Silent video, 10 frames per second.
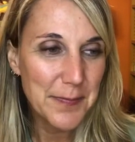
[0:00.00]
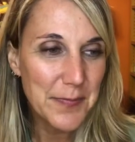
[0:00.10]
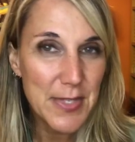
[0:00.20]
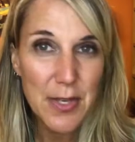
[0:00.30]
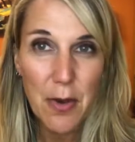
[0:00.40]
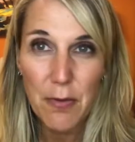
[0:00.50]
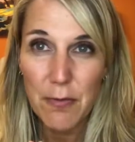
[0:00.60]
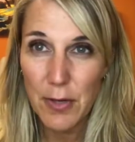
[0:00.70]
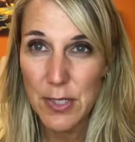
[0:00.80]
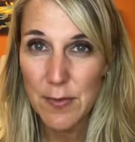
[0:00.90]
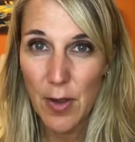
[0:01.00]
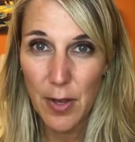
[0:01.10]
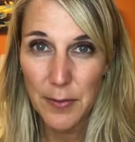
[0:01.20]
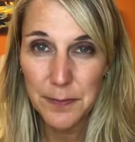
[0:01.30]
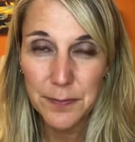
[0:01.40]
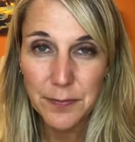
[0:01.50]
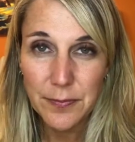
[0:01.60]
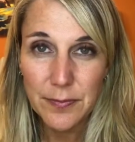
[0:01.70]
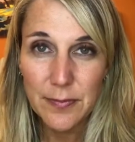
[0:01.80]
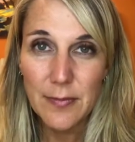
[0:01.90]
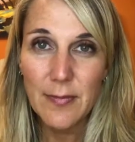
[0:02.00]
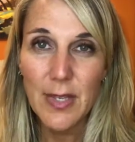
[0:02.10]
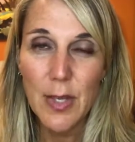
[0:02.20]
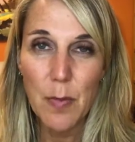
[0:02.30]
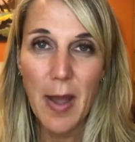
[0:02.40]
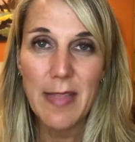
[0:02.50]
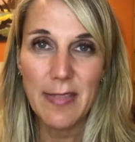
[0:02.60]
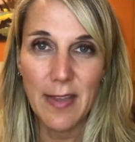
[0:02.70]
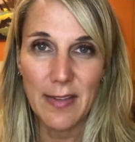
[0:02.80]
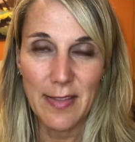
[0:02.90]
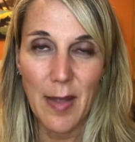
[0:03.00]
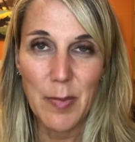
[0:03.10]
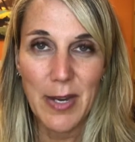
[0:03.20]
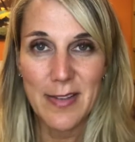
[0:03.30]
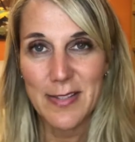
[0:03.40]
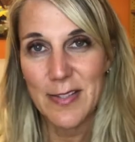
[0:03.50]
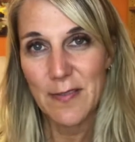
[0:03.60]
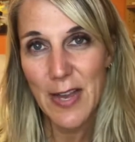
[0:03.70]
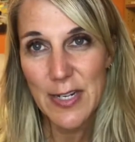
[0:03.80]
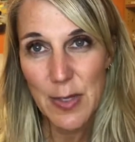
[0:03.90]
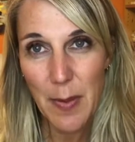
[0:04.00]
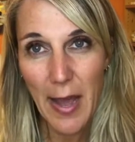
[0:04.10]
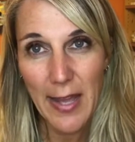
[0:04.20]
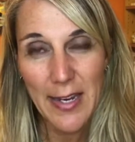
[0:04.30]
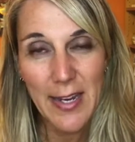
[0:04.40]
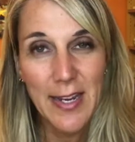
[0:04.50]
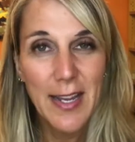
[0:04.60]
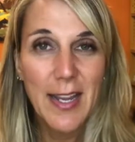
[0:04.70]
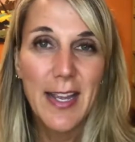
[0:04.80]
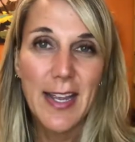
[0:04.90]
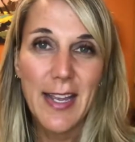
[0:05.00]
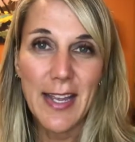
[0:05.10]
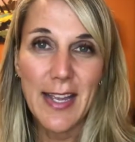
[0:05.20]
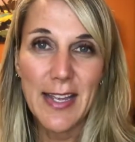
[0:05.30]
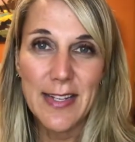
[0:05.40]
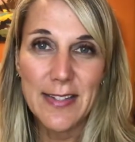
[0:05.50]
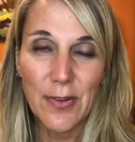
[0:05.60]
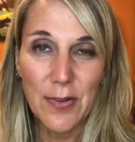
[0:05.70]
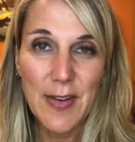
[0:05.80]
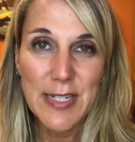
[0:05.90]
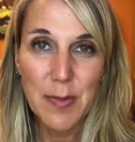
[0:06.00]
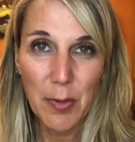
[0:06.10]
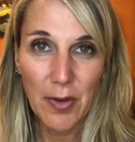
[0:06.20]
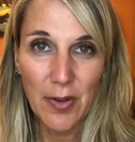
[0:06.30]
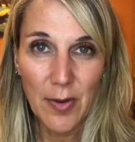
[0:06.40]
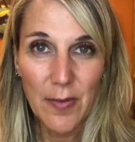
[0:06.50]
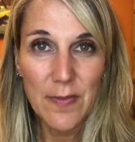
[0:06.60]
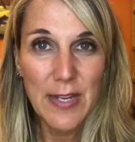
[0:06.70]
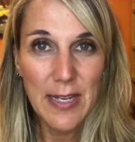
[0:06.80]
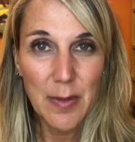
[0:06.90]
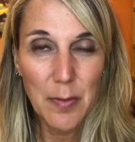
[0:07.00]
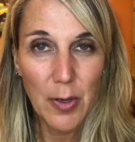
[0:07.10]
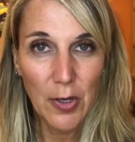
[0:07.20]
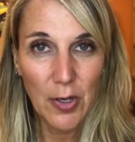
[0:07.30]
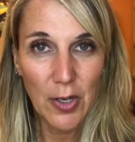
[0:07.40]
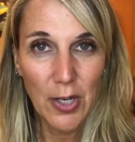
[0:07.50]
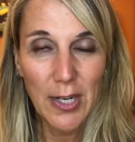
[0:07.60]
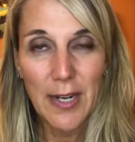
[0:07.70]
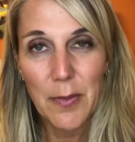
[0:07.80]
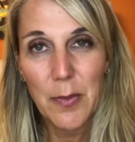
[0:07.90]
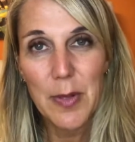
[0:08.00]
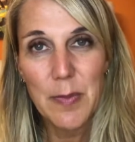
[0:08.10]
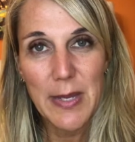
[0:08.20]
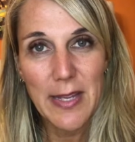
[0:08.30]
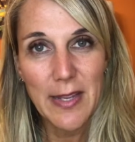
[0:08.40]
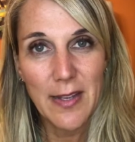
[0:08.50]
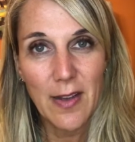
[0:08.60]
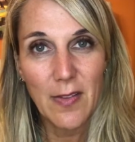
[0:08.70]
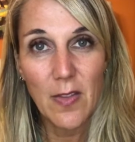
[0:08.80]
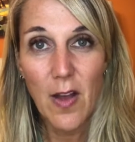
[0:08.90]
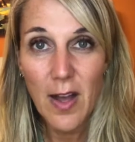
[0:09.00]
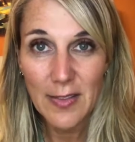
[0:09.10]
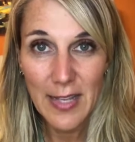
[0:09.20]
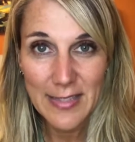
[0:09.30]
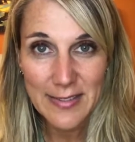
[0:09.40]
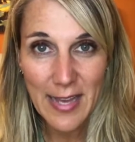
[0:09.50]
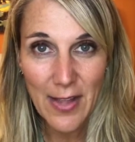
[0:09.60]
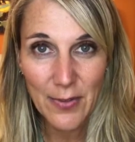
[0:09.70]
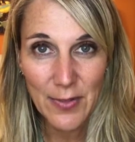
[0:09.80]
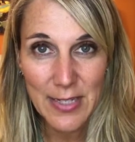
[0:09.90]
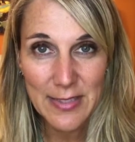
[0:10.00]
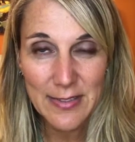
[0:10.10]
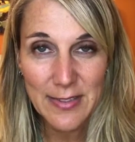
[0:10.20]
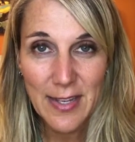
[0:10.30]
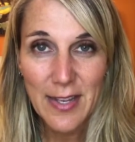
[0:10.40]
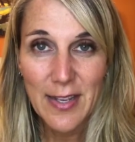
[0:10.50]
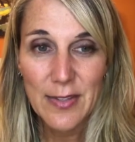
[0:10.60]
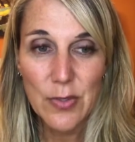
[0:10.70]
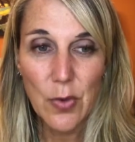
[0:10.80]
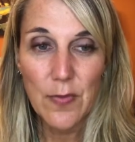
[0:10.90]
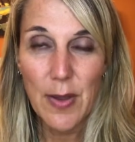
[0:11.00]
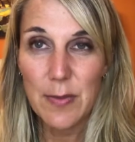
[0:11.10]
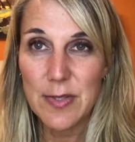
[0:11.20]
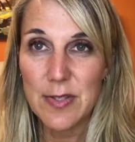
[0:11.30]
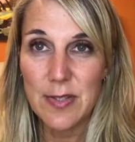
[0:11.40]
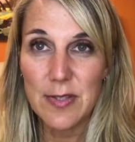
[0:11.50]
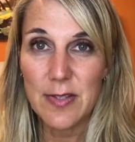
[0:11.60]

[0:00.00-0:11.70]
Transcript: So first of all, you might think that because it's a veggie patty, or a veggie burger, a vegan burger, it would be a lot less calories. So if I was just,